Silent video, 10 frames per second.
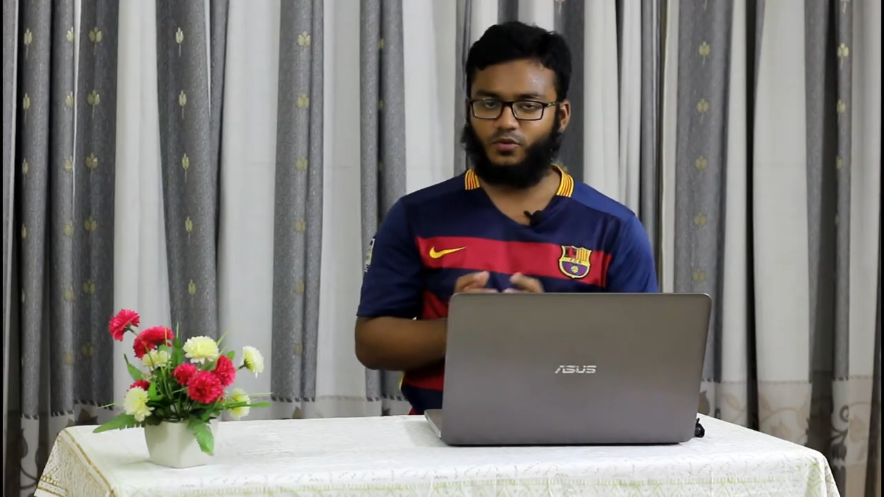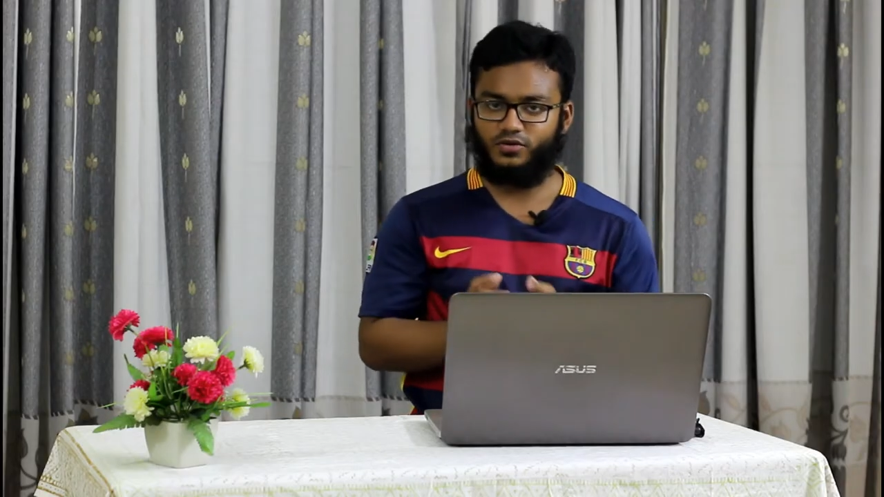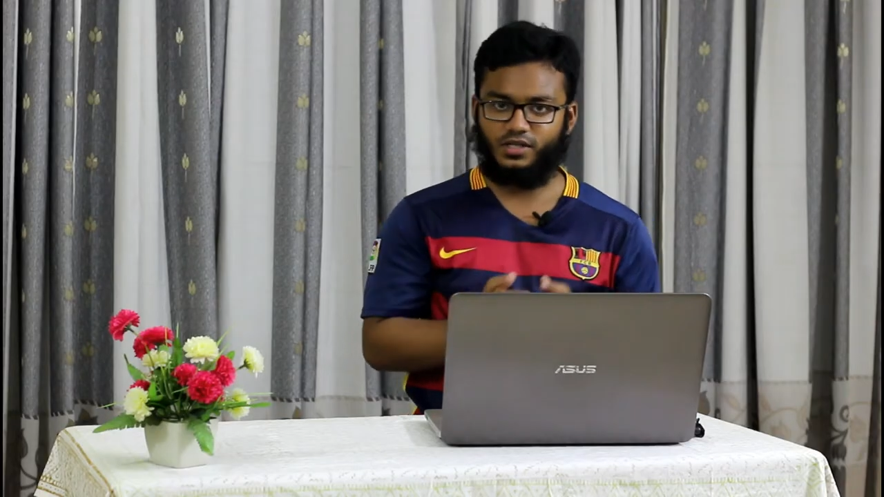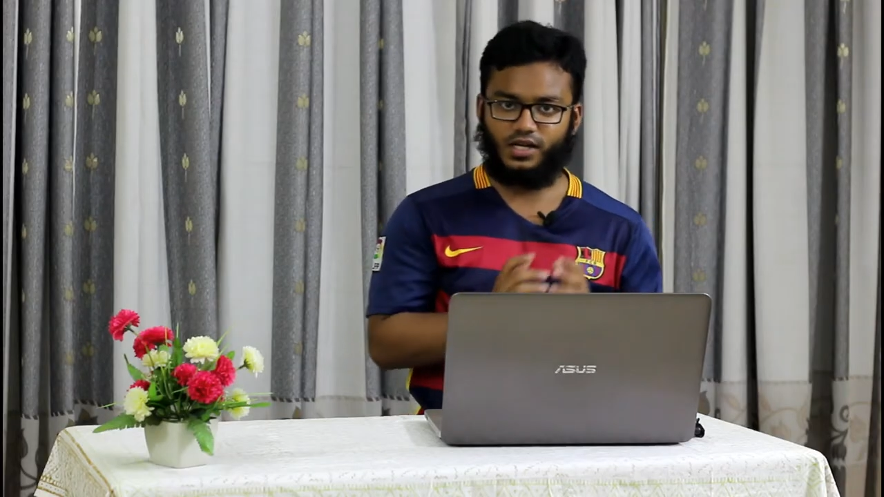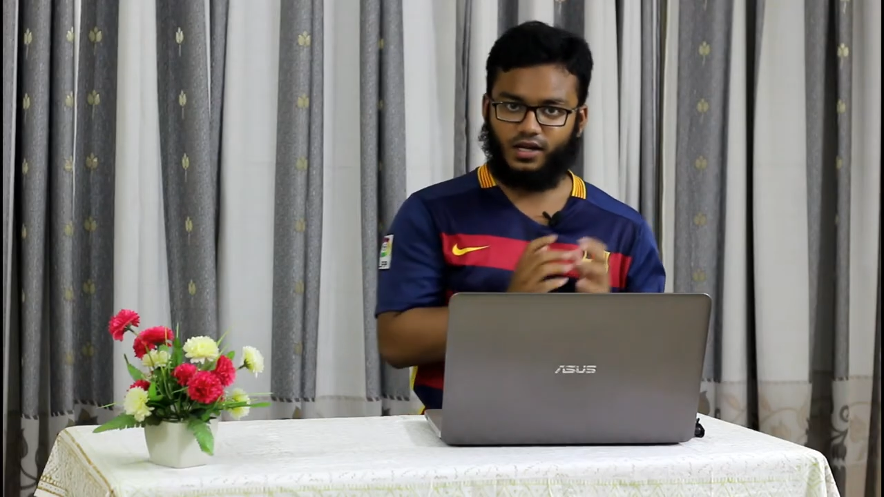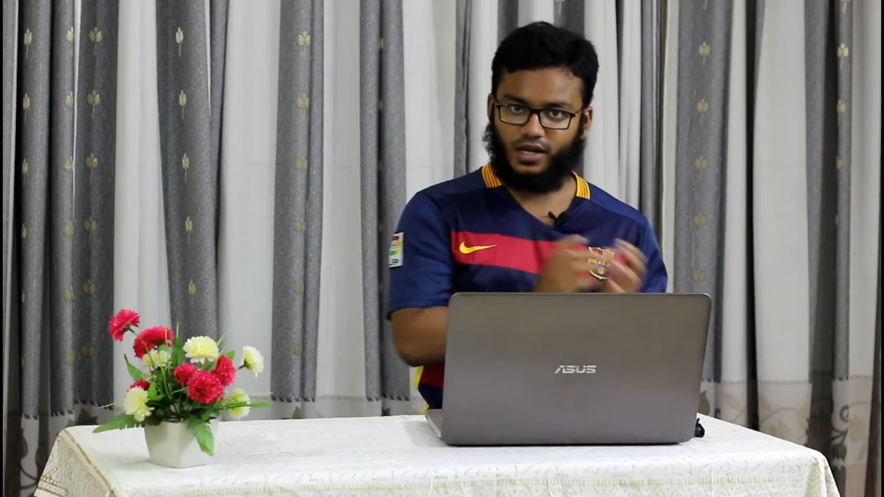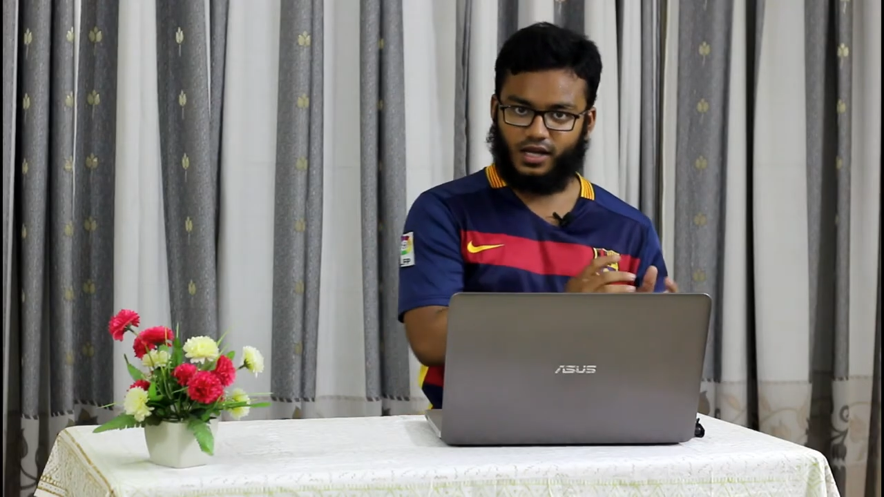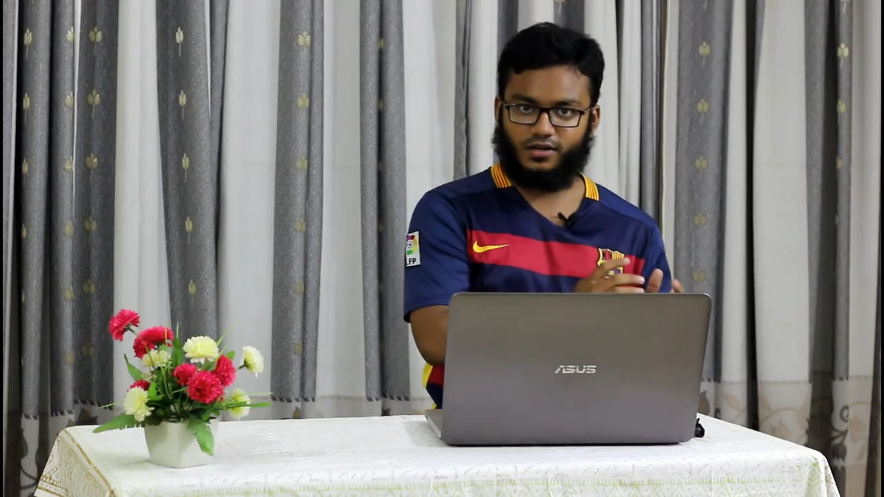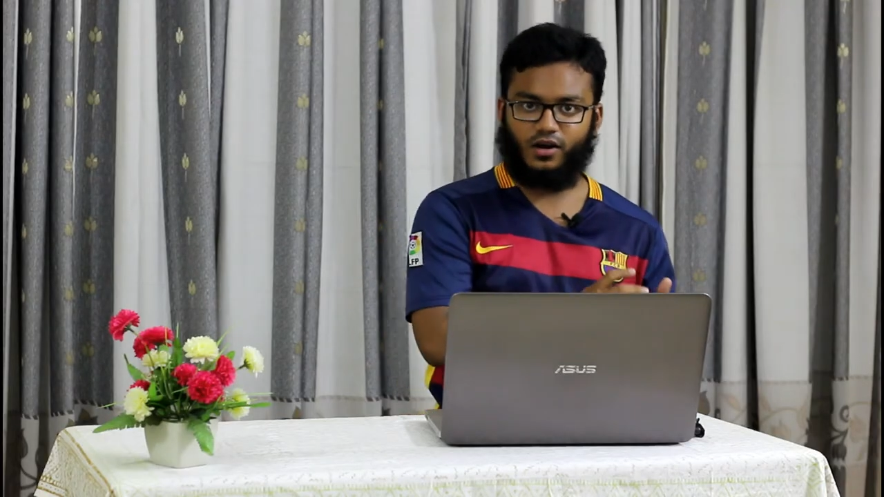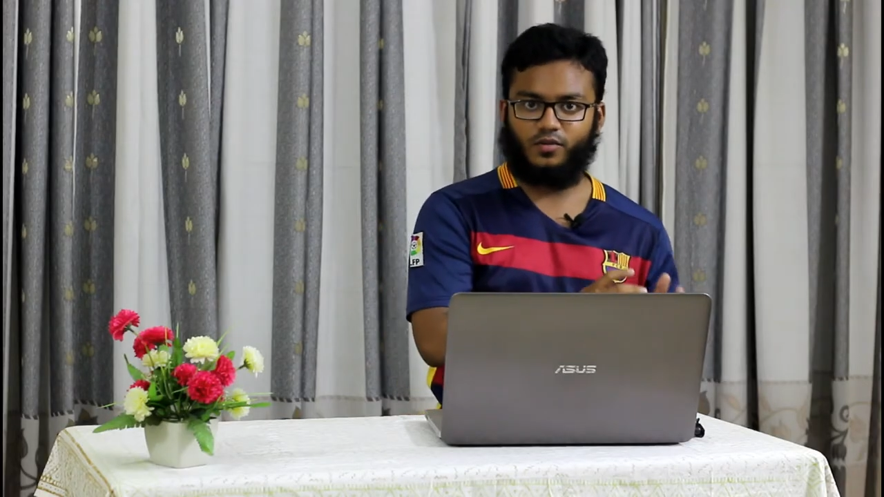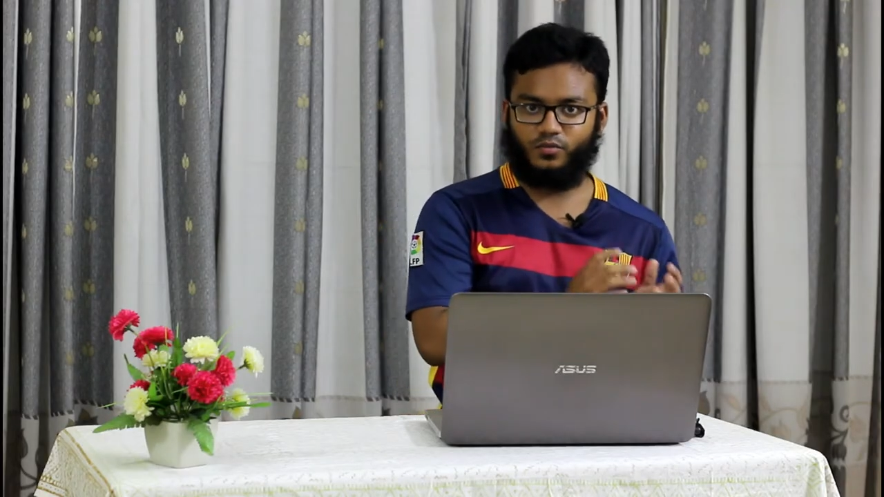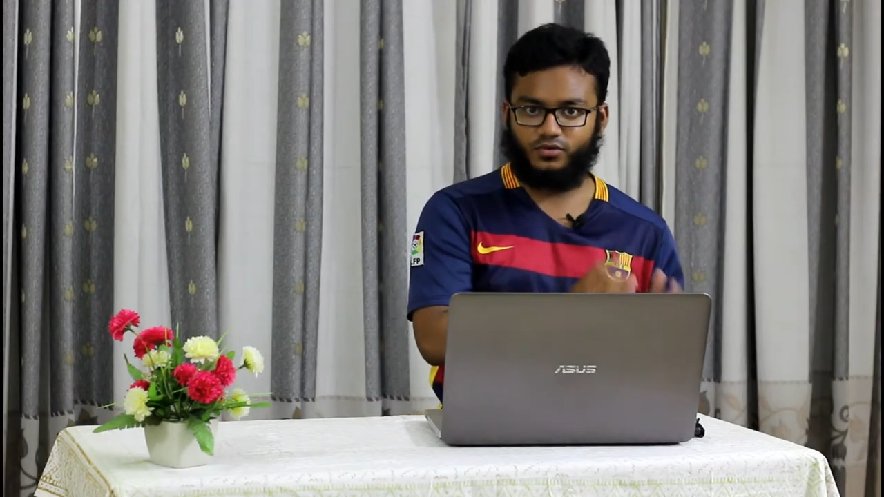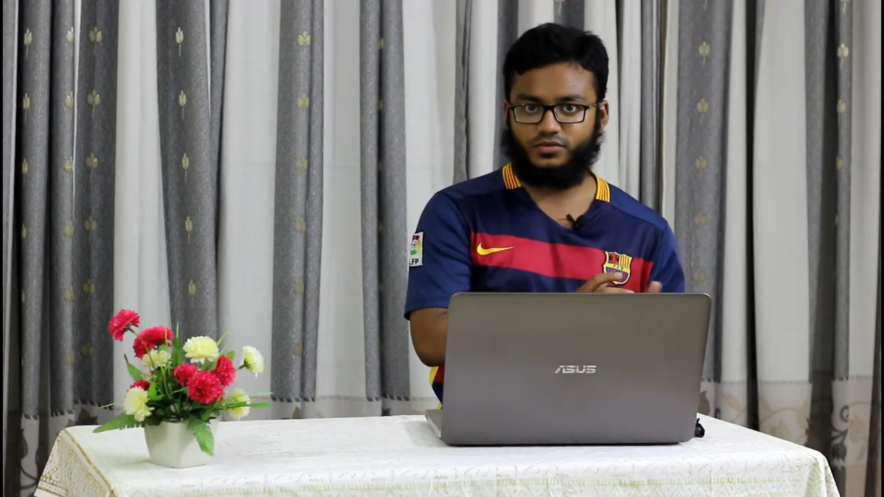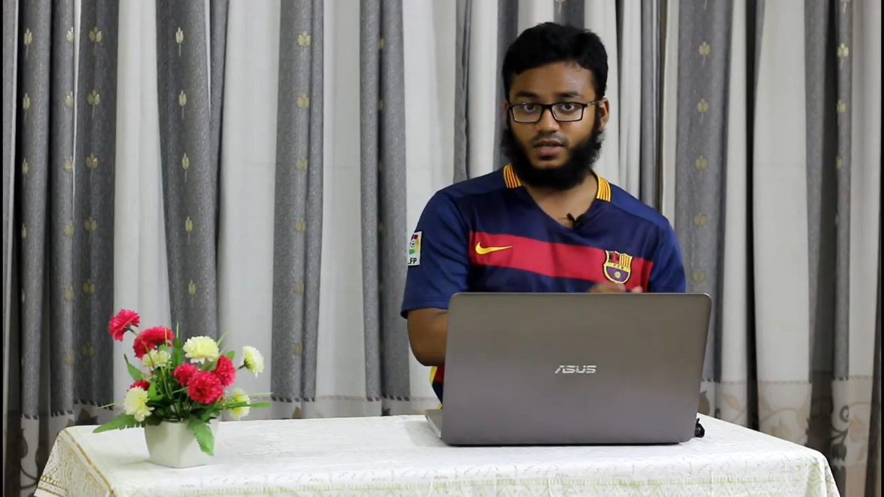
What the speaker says: ports that I get on both